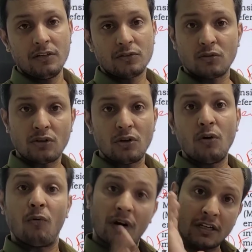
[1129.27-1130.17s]
so
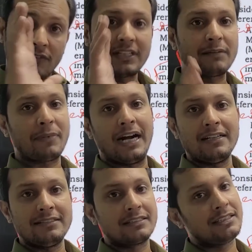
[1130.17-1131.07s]
one of that
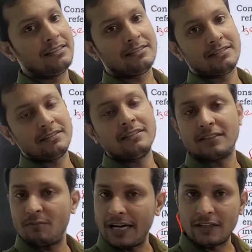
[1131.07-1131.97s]
priority sector is
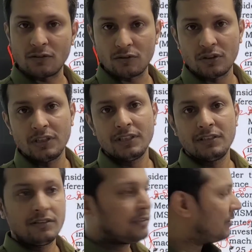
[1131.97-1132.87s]
the micro,
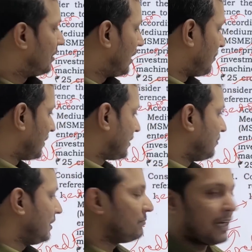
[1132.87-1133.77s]

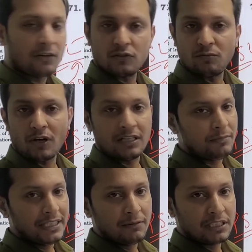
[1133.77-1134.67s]
MSME, micro, small and
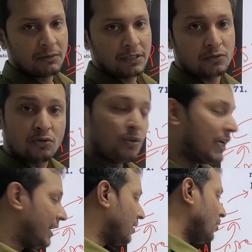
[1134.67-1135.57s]
medium enterprise. So
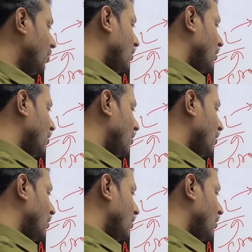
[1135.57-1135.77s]
here